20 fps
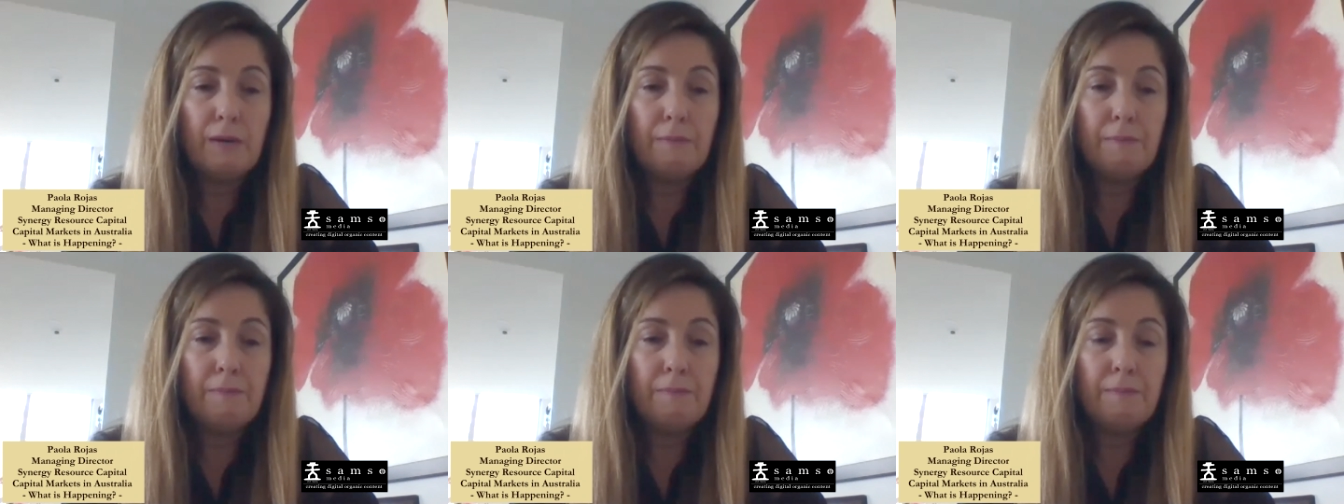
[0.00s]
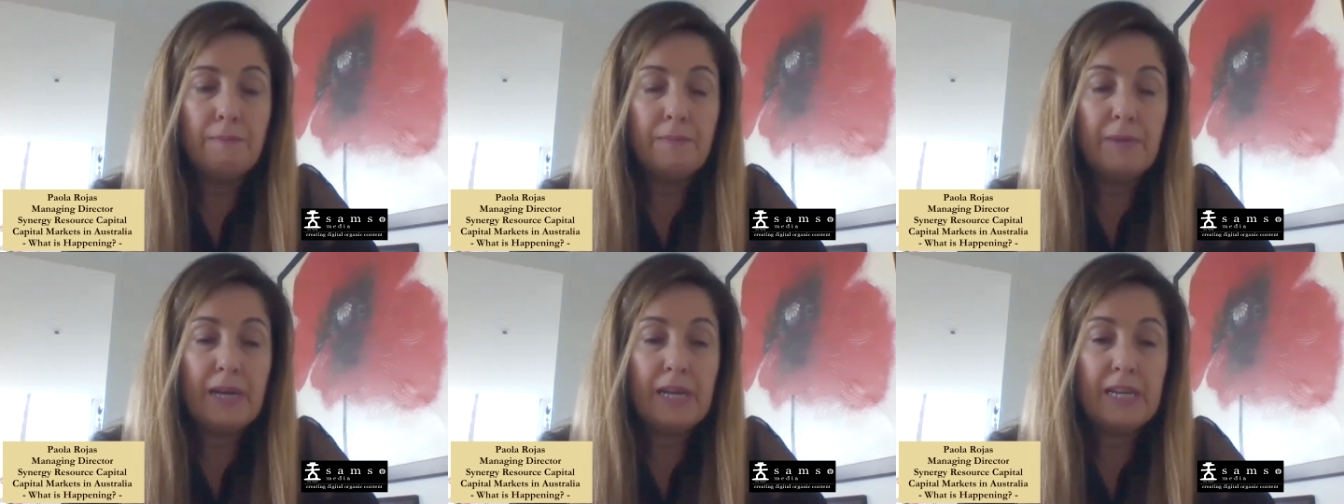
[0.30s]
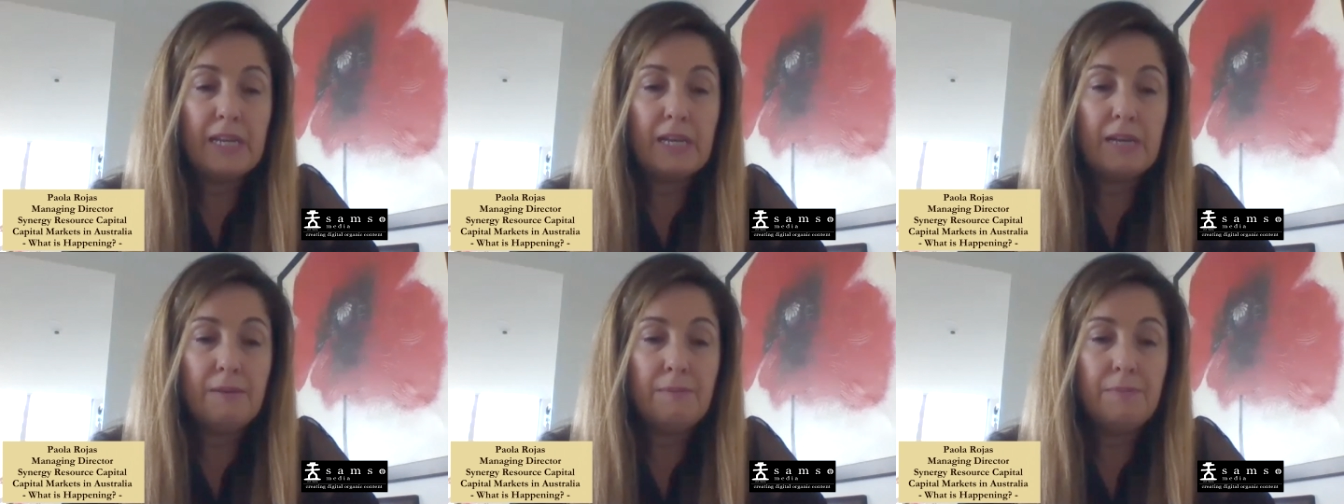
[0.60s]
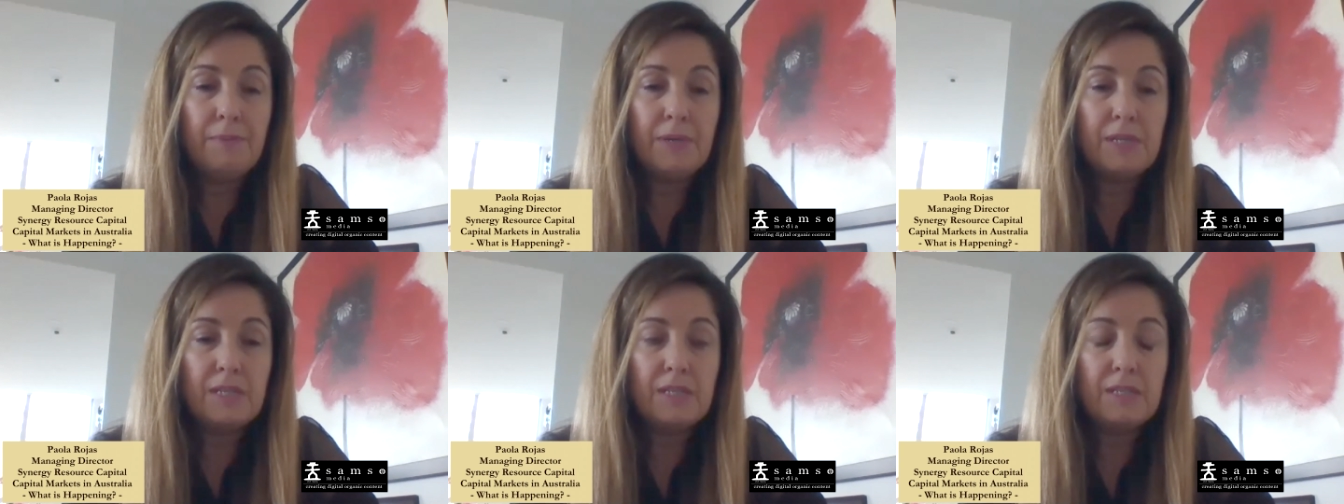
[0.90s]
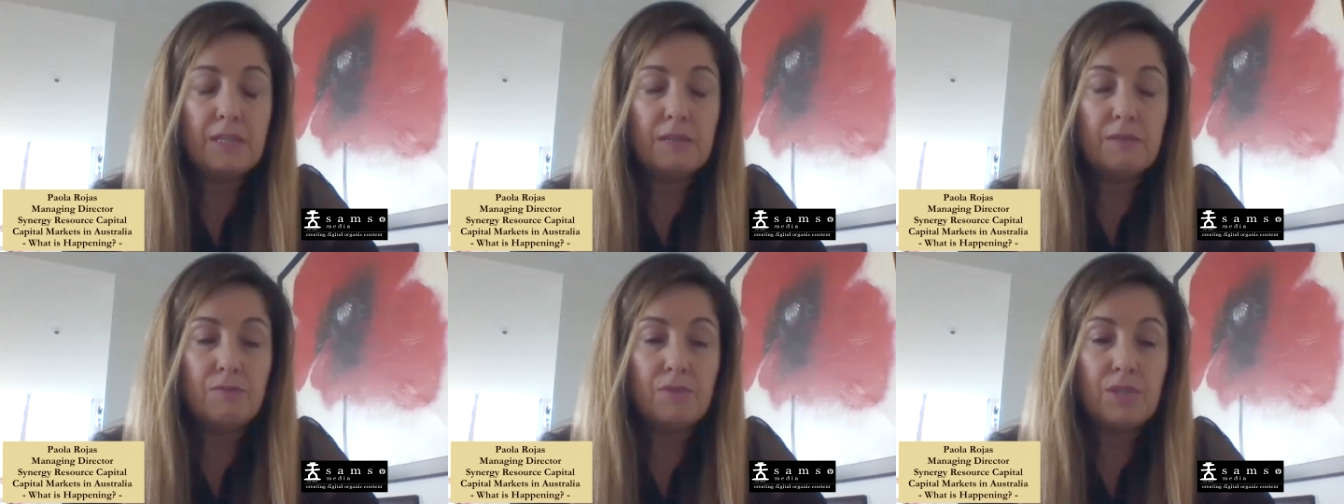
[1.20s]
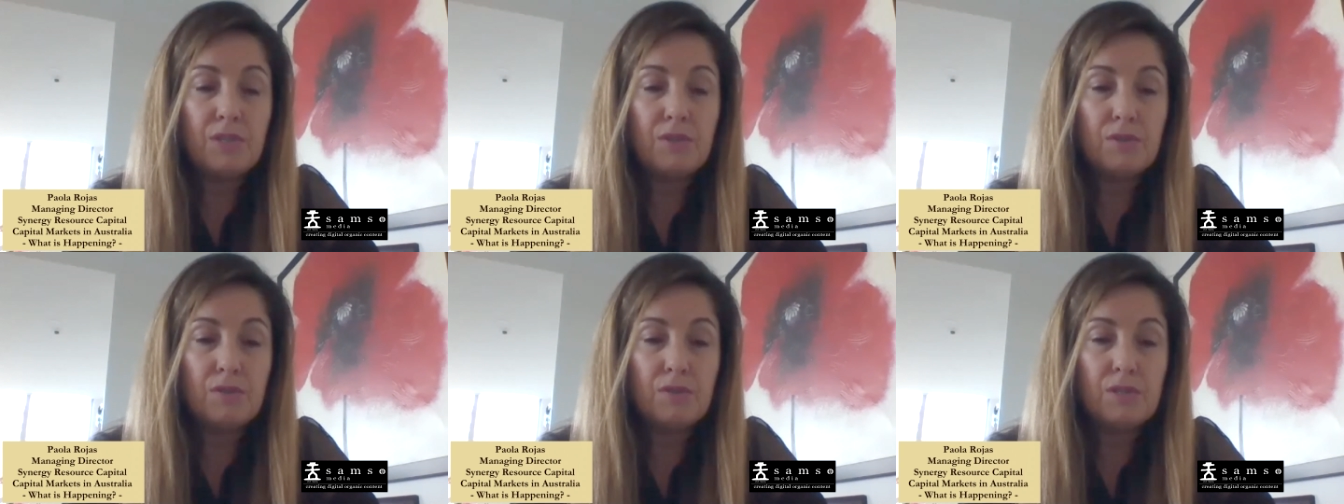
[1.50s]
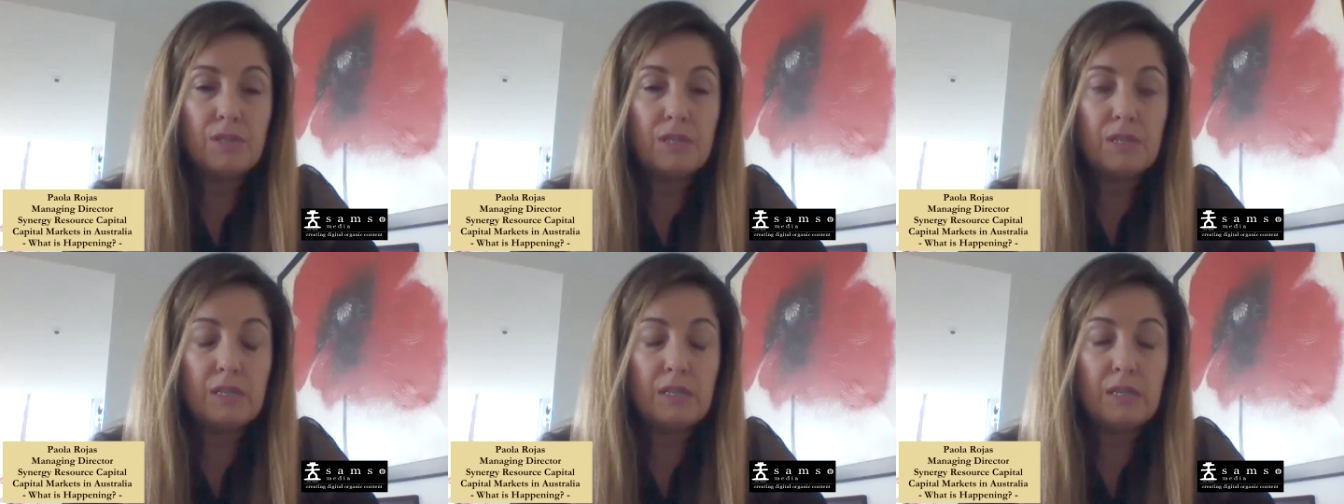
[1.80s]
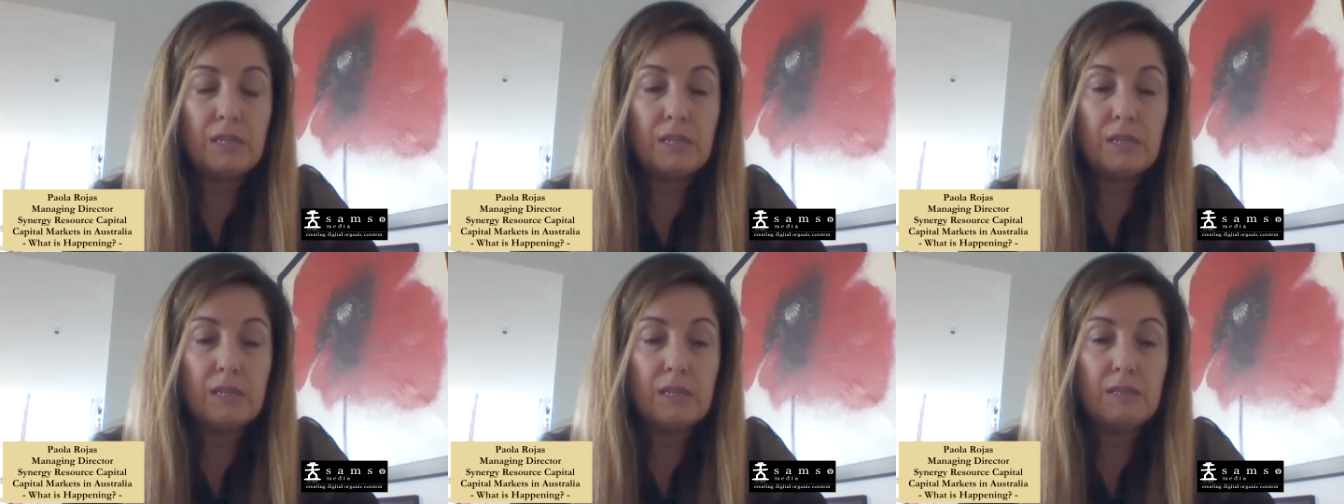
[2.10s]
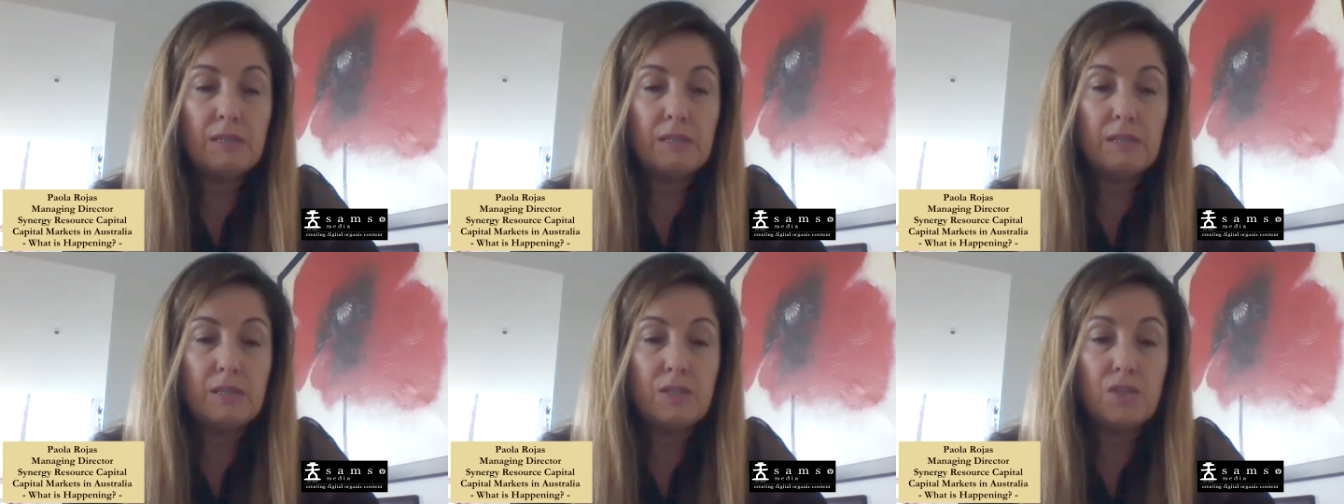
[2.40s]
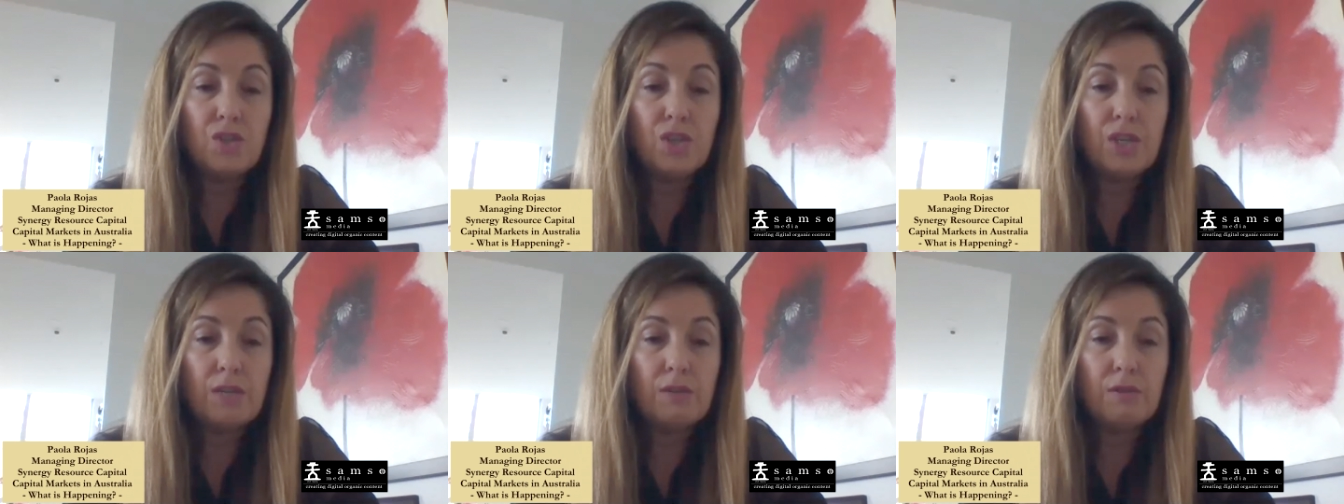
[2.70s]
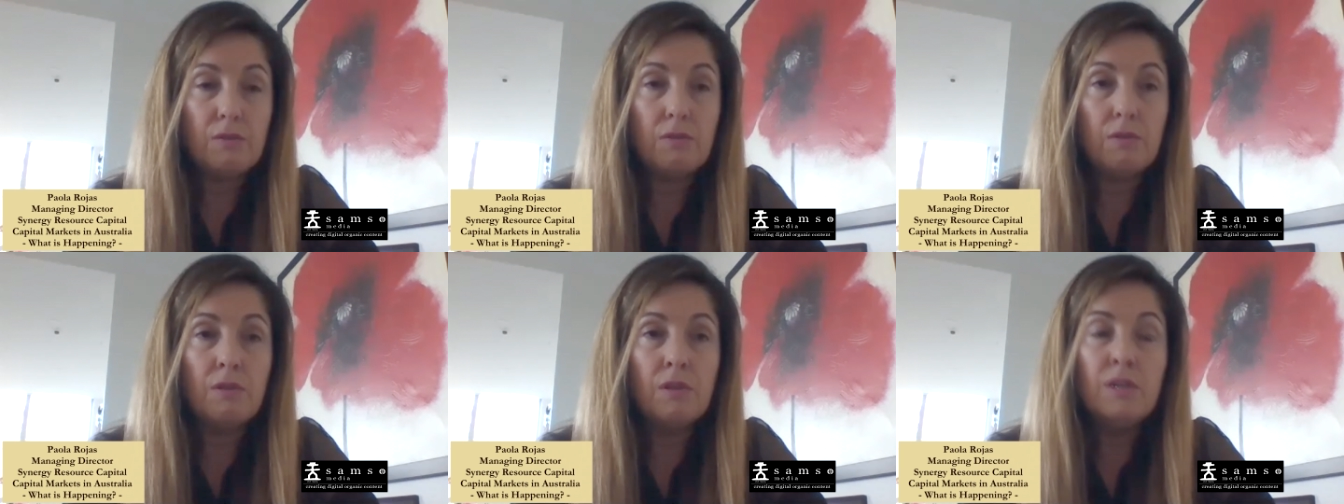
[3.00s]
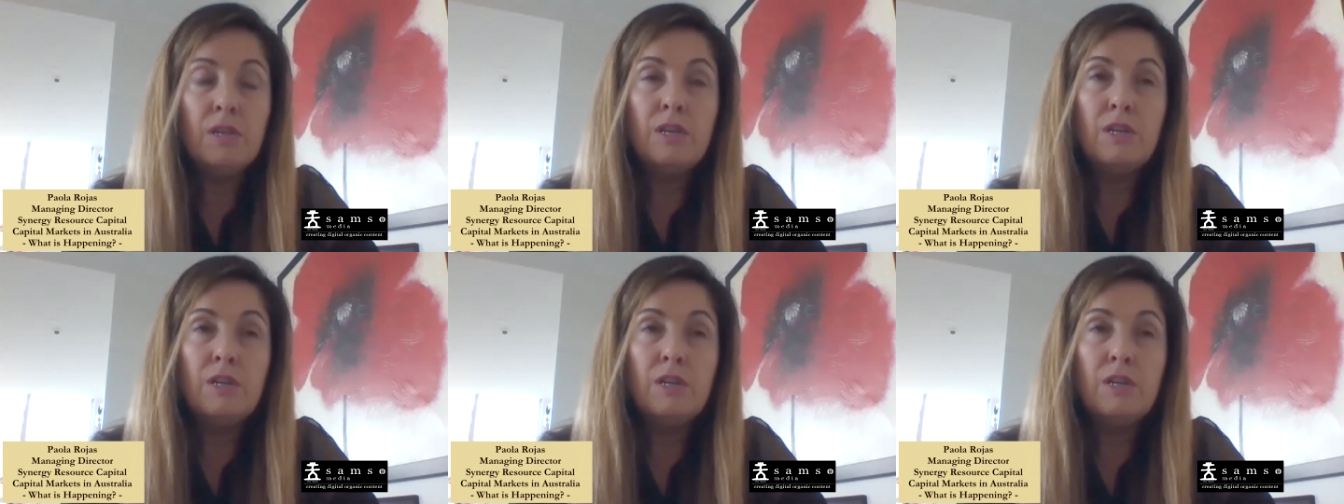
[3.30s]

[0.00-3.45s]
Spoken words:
mining companies and resource in general